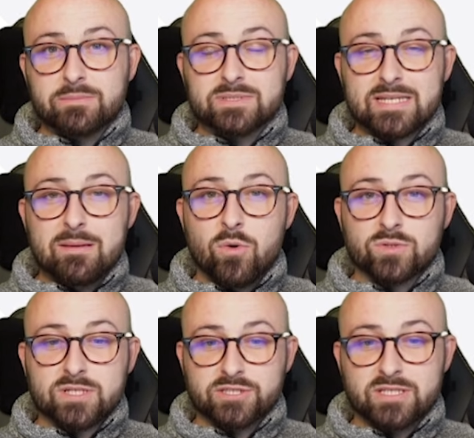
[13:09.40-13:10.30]
James is getting
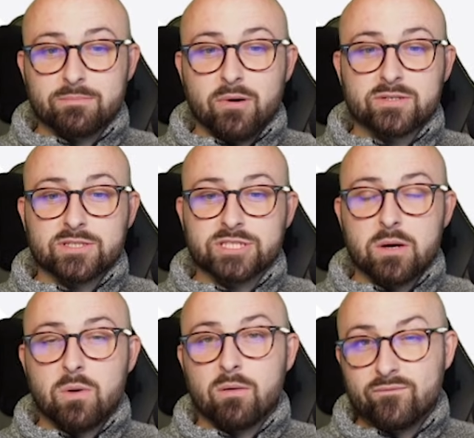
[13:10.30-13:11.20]
more touches in the box than
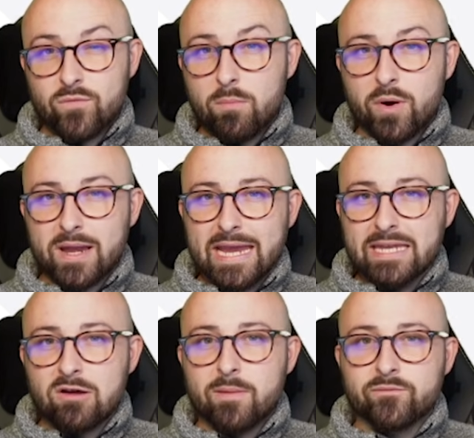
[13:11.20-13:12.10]
Chilwell.
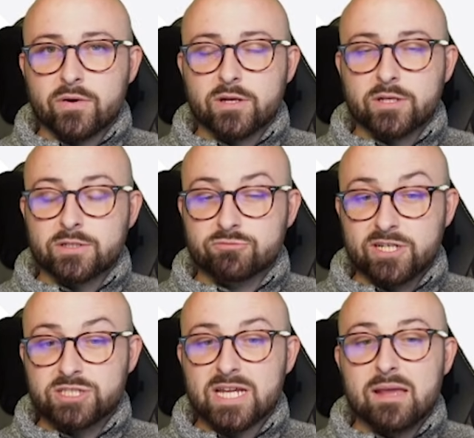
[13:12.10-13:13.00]
4.89 for
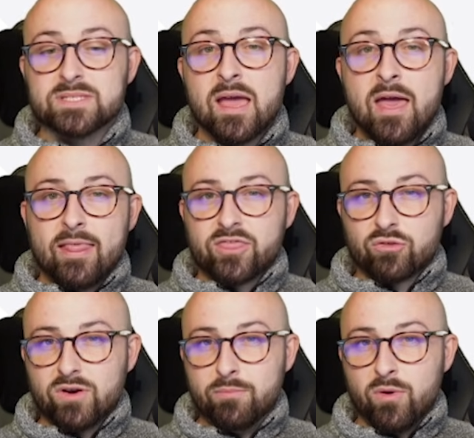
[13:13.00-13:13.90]
Reece James,
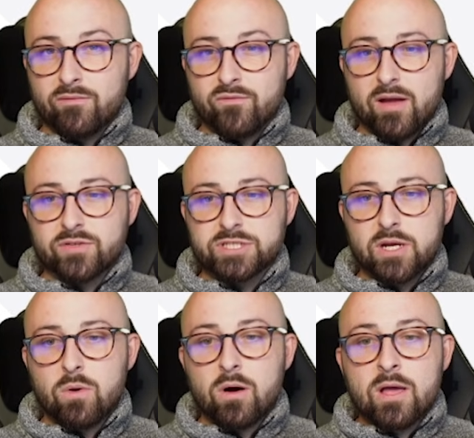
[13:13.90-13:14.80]
3.5 for
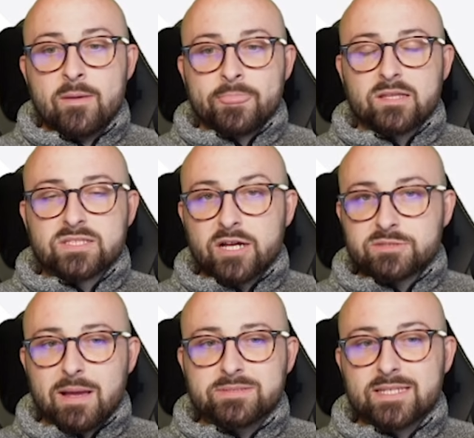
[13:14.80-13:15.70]
Chilwell. The
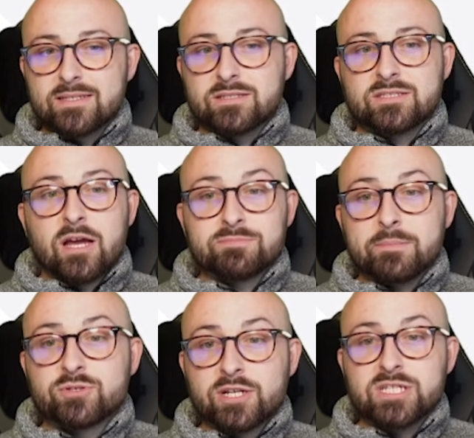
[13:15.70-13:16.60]
touch maps
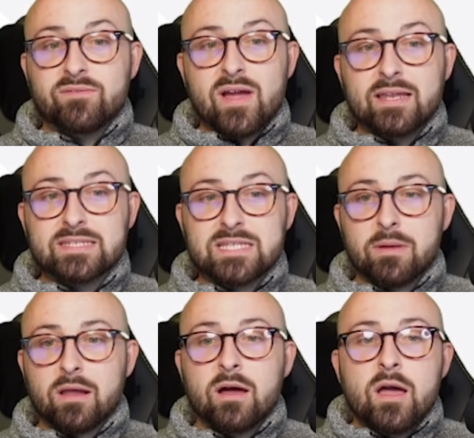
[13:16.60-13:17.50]
are actually fairly
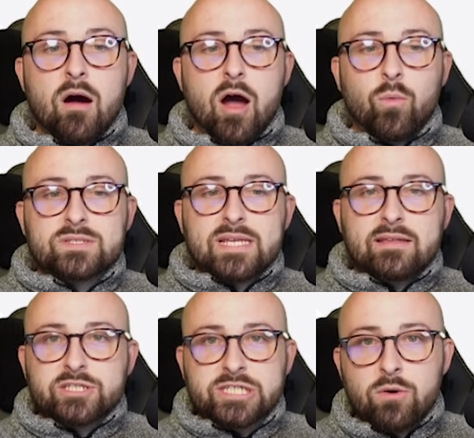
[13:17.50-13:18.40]
similar. I would
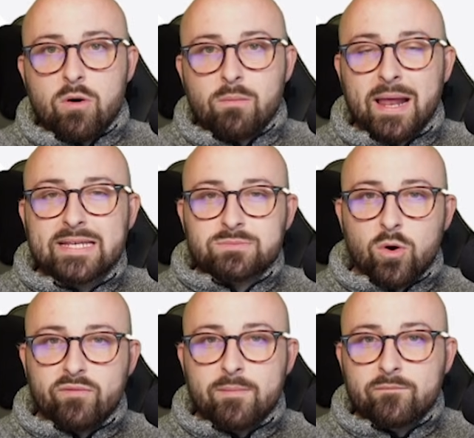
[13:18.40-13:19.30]
say that Chilwell plays
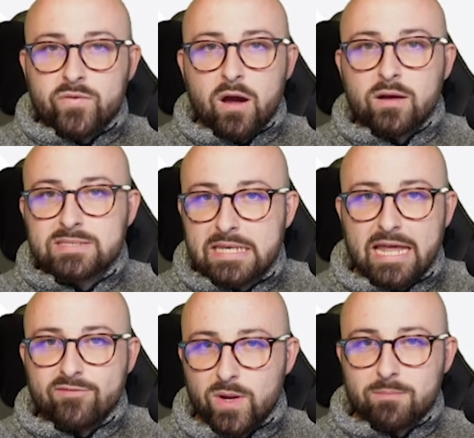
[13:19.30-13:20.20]
more of an inverted
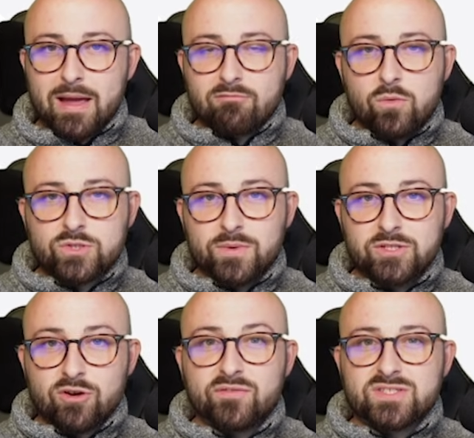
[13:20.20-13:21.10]
left wing back role, so
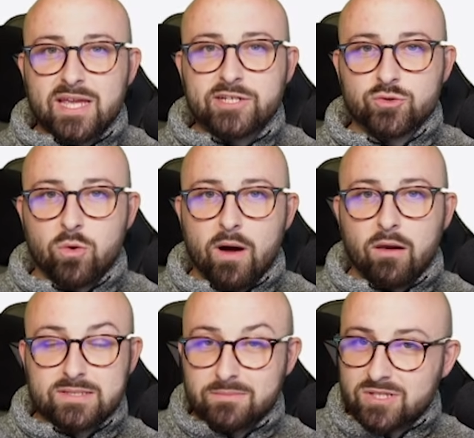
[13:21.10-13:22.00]
he drifts central quite a
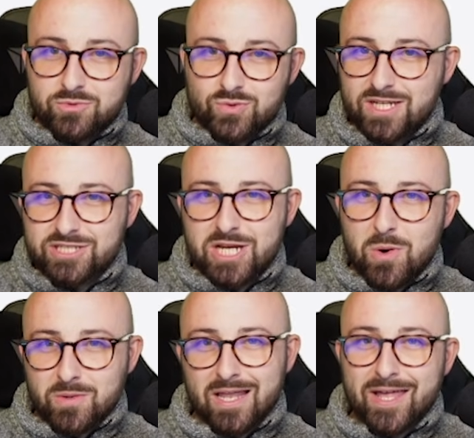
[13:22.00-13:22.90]
lot. Sometimes you'll see
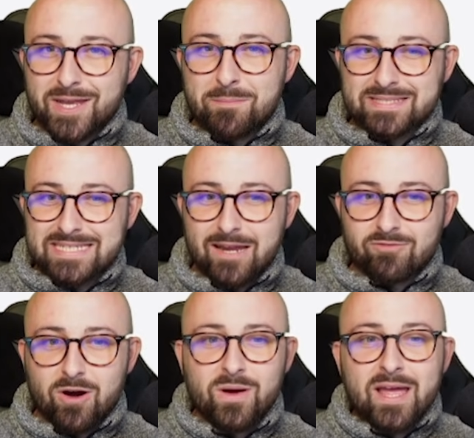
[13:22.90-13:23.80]
Chilwell in that like number 10
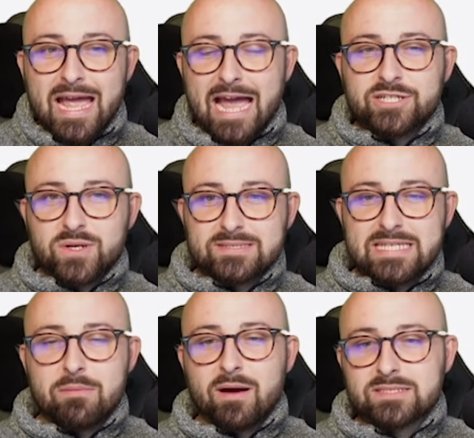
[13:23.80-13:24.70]
role, as you can
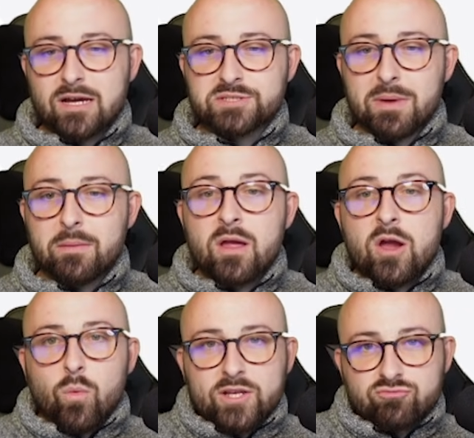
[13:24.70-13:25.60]
see by his touch map.
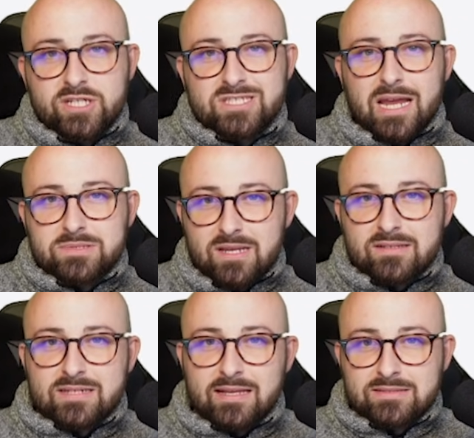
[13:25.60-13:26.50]
Whereas Reece James
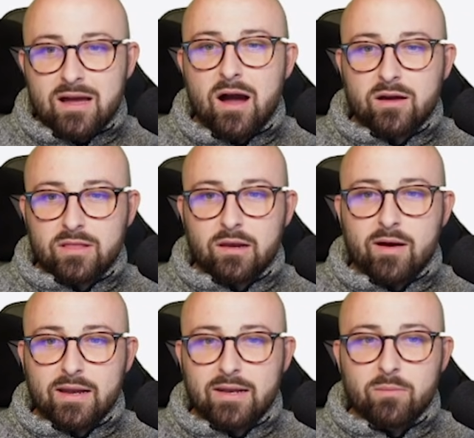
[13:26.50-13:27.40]
does tend to hug the
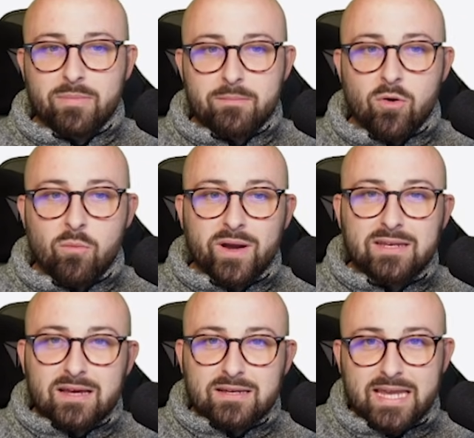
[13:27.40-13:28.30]
line a little bit more, and when
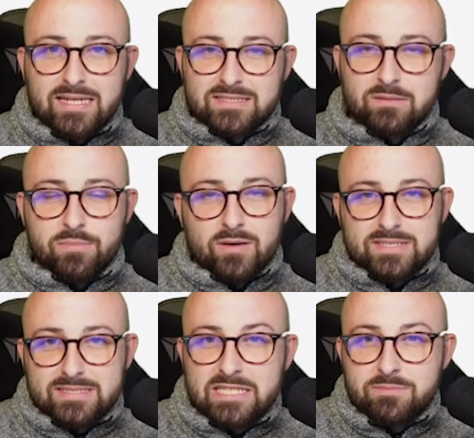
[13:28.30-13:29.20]
he does get into the
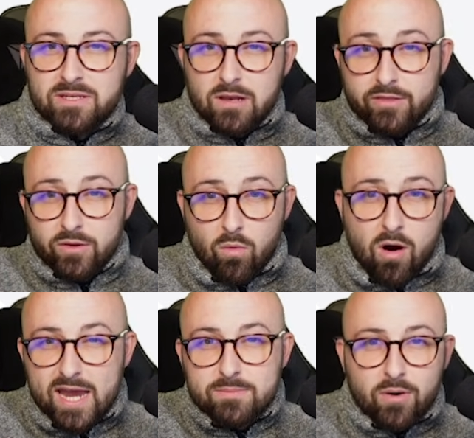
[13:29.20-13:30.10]
box, it tends to be like the
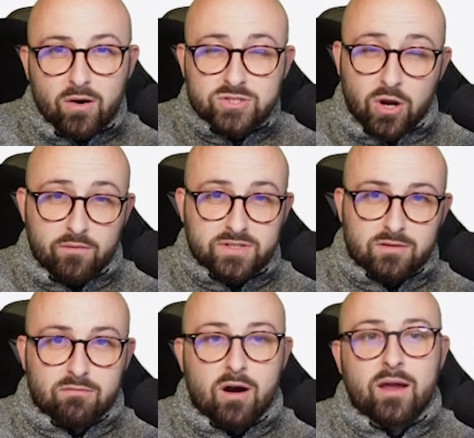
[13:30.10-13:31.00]
wide box over to
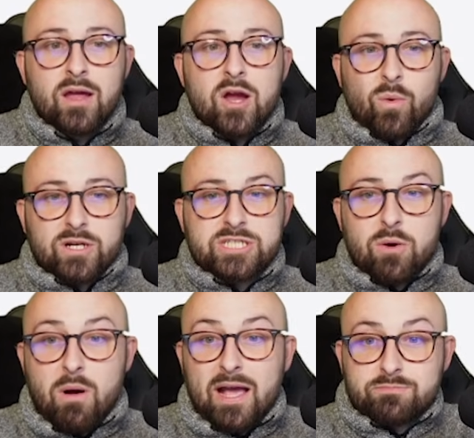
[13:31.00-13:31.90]
the right, whereas
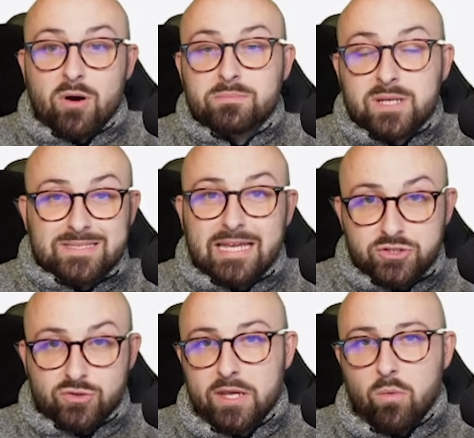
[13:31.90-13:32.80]
Chilwell has popped up
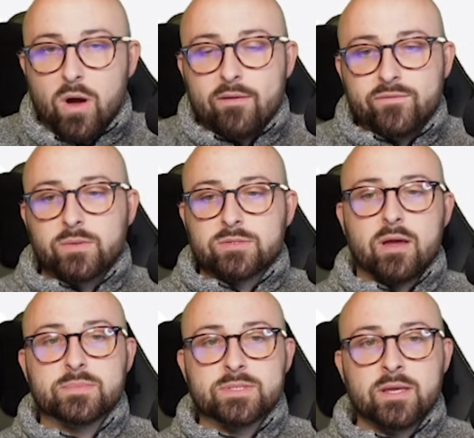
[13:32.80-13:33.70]
centrally quite a few
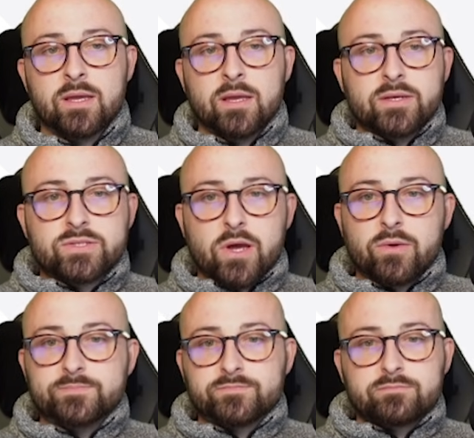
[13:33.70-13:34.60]
times.
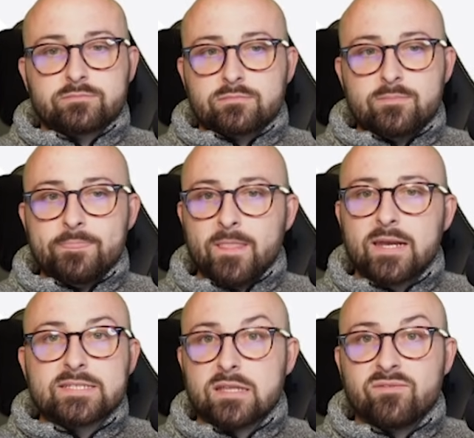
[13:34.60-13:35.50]
So
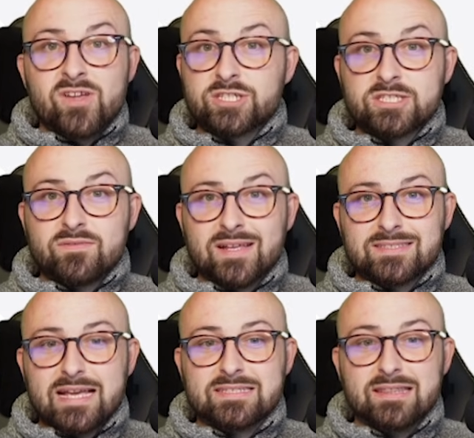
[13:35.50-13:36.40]
listen, the fixtures are
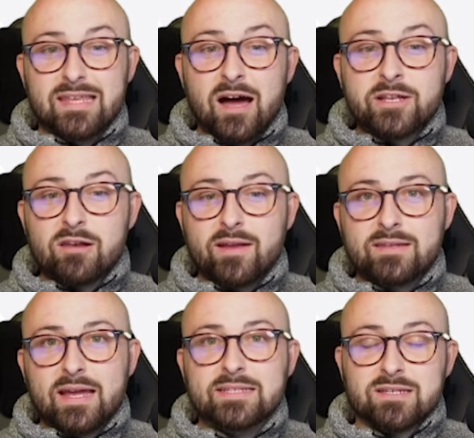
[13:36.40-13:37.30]
fantastic. The
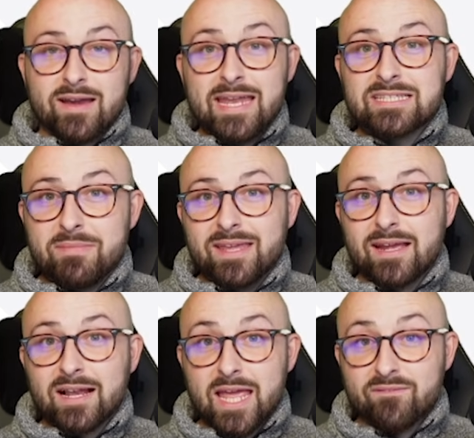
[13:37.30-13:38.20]
underlying data, I need to
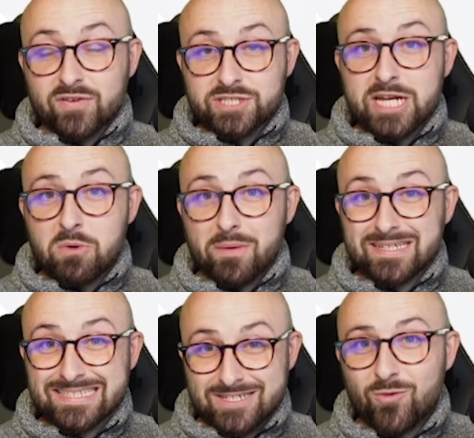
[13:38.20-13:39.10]
make it clear, for Chilwell
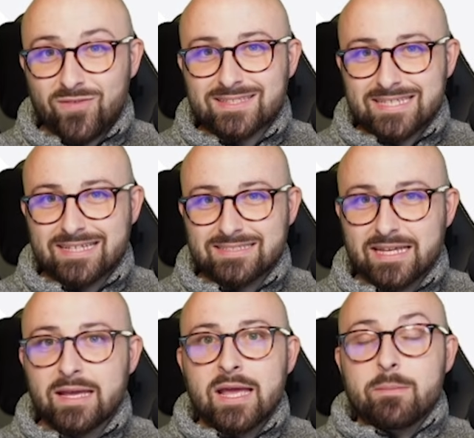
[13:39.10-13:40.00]
is still
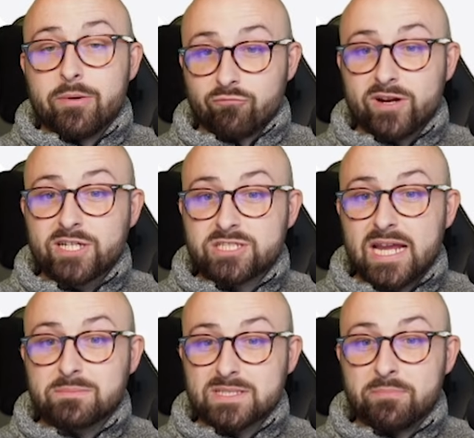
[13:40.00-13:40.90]
fantastic. But Reece
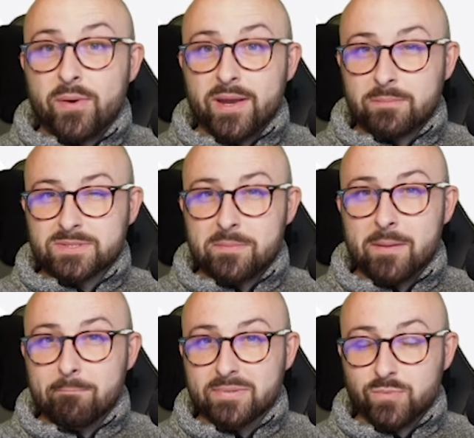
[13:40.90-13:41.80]
James is putting up some
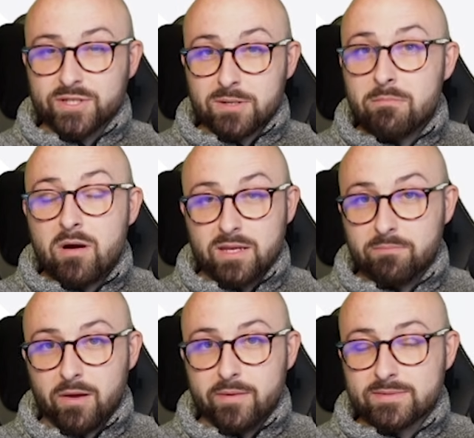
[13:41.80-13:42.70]
numbers which are
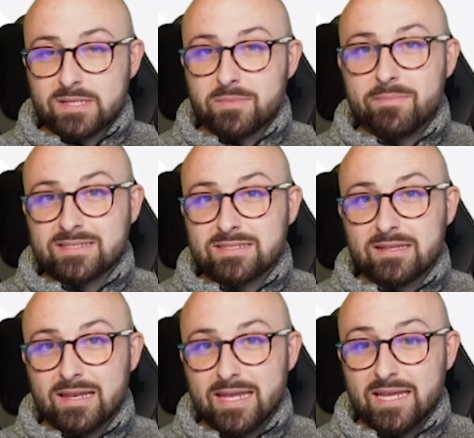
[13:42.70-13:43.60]
mind-blowing. Some of the best
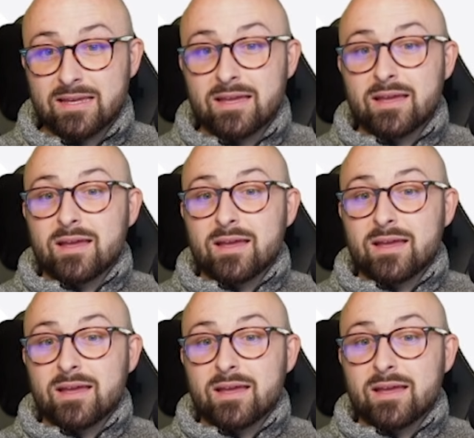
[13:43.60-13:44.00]
in the league.